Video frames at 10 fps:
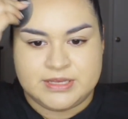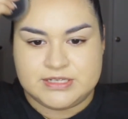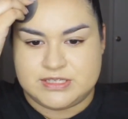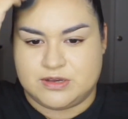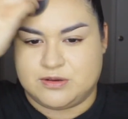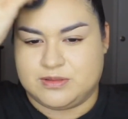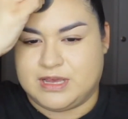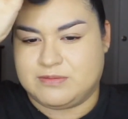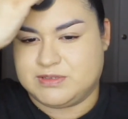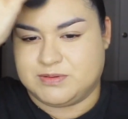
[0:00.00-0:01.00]
So
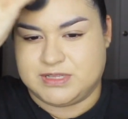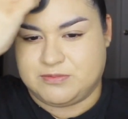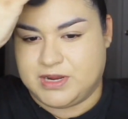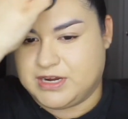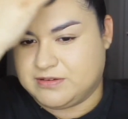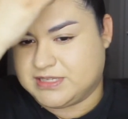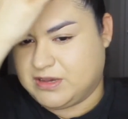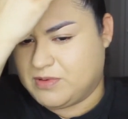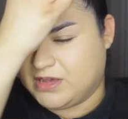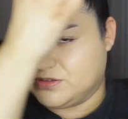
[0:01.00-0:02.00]
that was really weird. I was
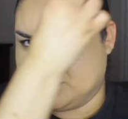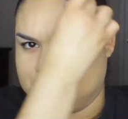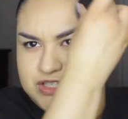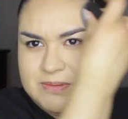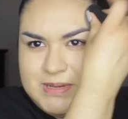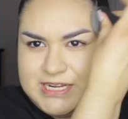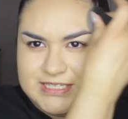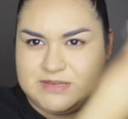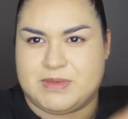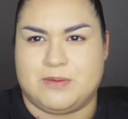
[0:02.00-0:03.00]
like, wow, so they're shipping it
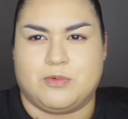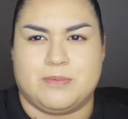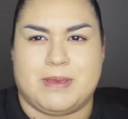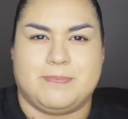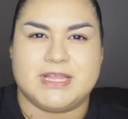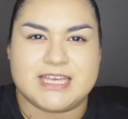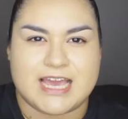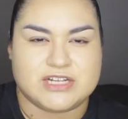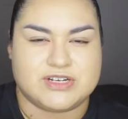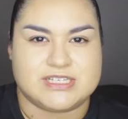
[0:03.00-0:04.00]
to where my billing
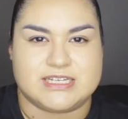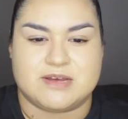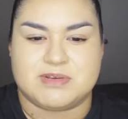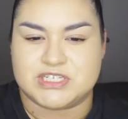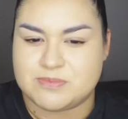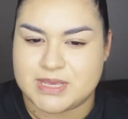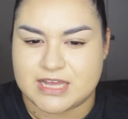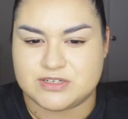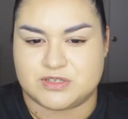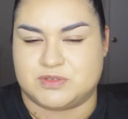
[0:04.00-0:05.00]
address and not my shipping
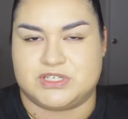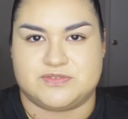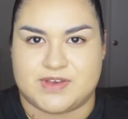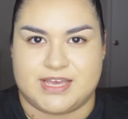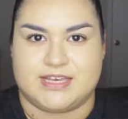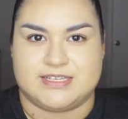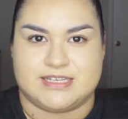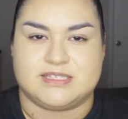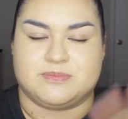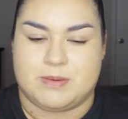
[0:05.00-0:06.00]
address, which is fine because
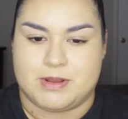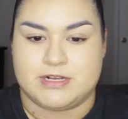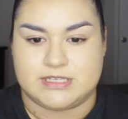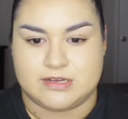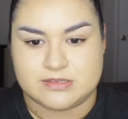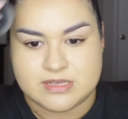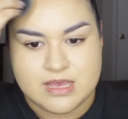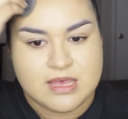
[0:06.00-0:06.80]
that's my parents' house.